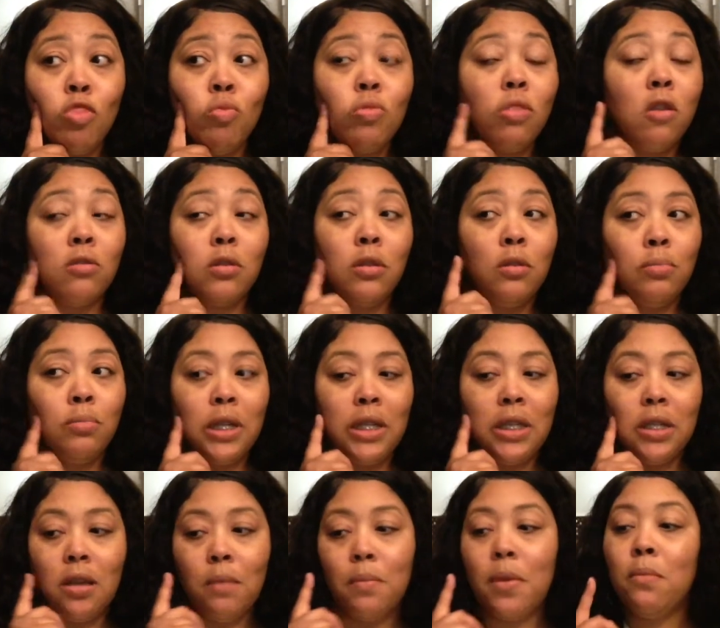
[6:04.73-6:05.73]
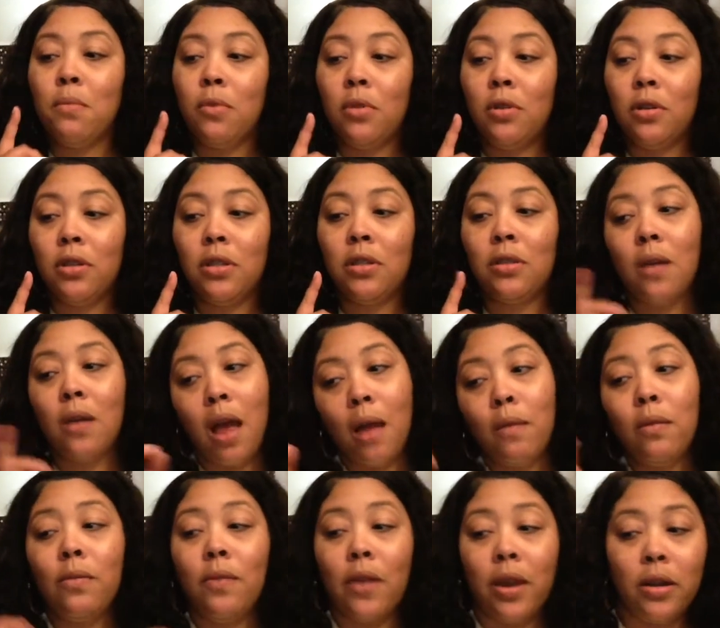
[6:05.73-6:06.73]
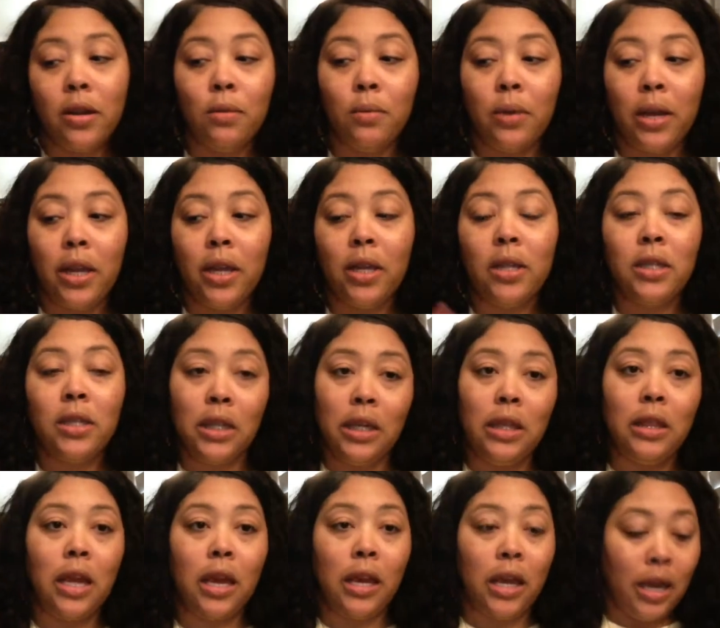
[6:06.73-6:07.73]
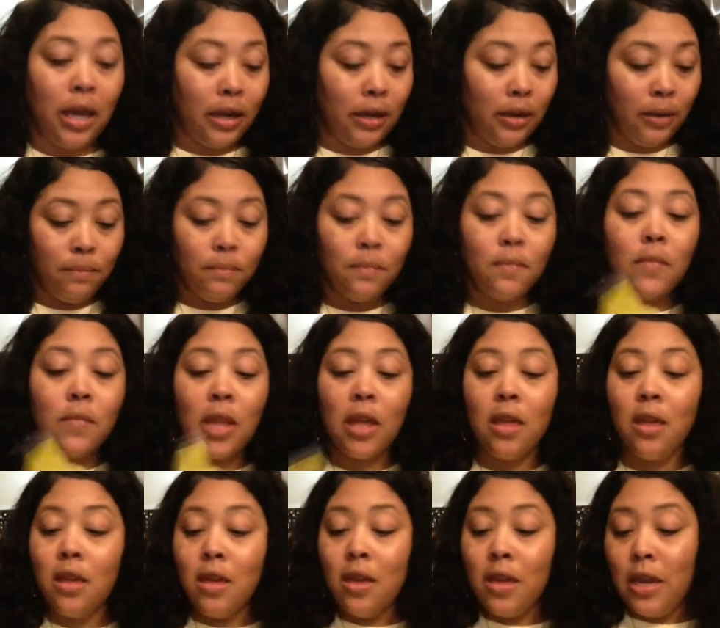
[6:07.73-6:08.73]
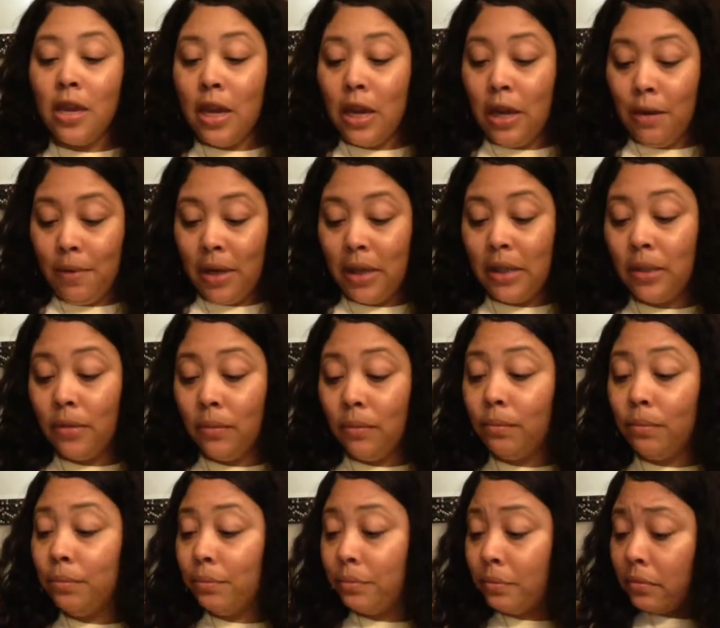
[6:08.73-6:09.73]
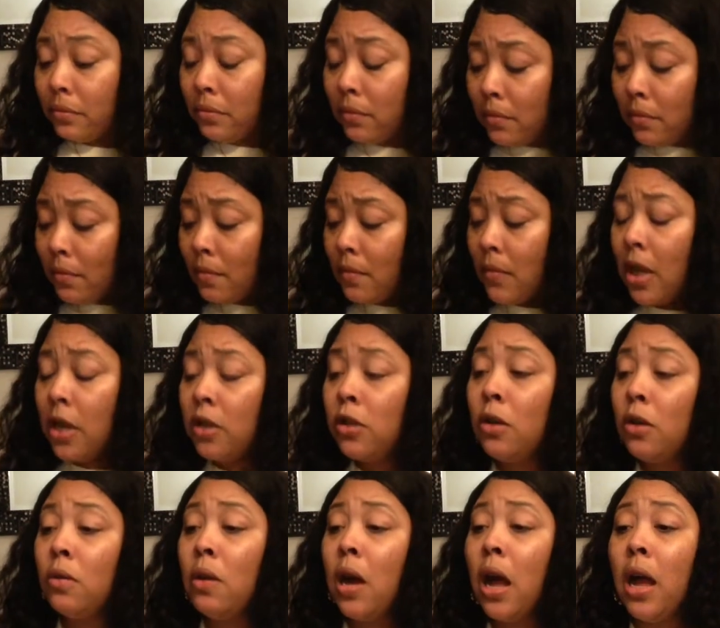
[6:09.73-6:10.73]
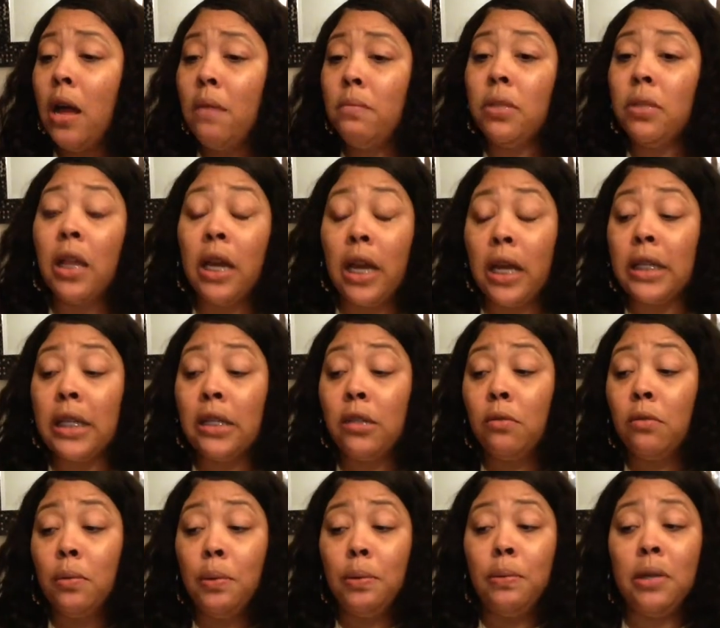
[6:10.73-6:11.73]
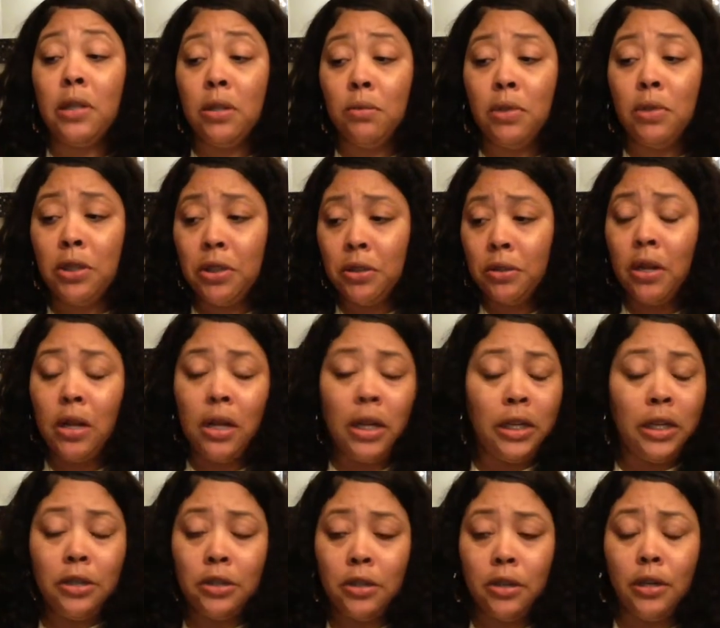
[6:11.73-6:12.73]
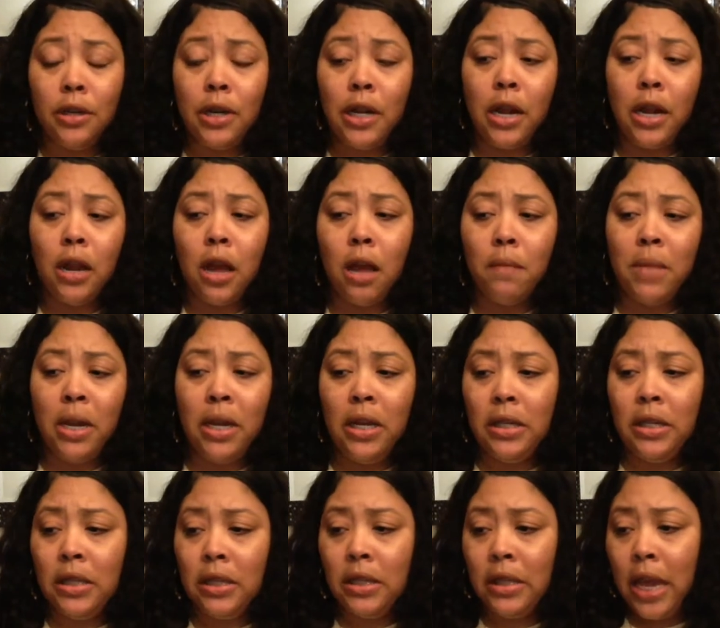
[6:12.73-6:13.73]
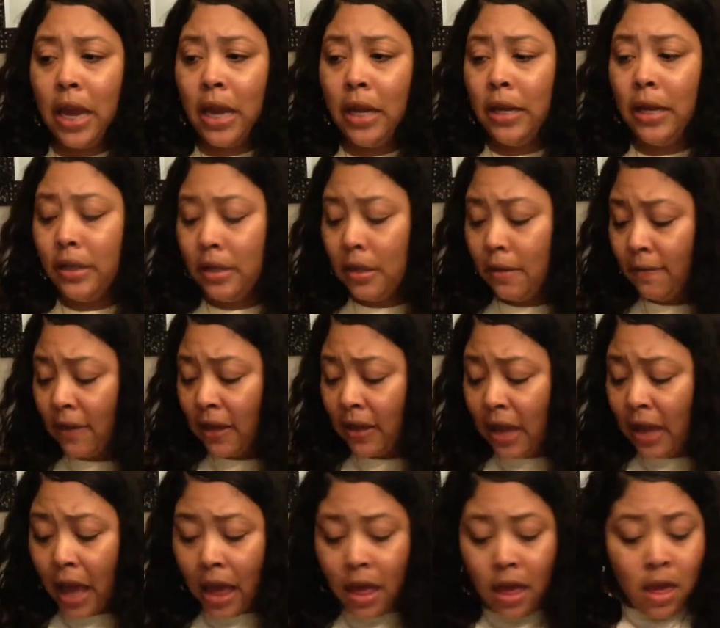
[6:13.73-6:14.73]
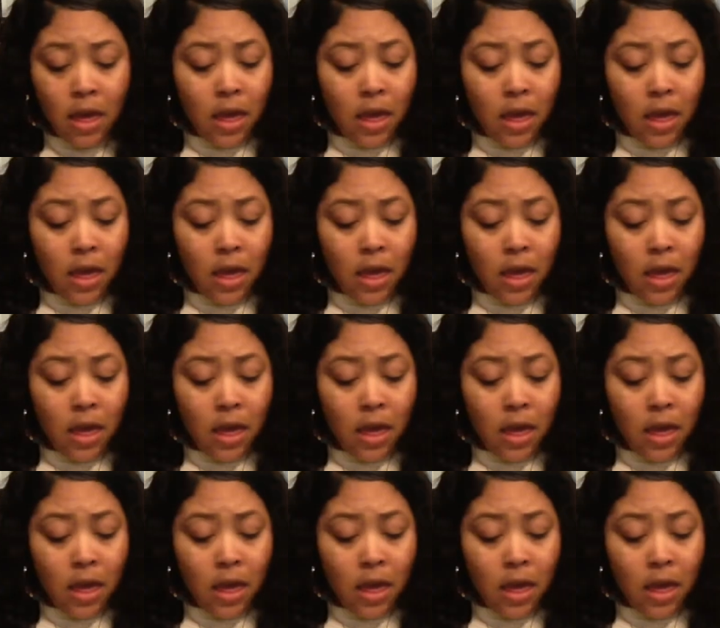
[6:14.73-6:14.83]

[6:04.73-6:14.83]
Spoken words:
There's no braces on my molars, so I will find a way to eat that candy. Anyways. So, like I said, so we went to It's Sugar and I got my niece's candy and stuff like that.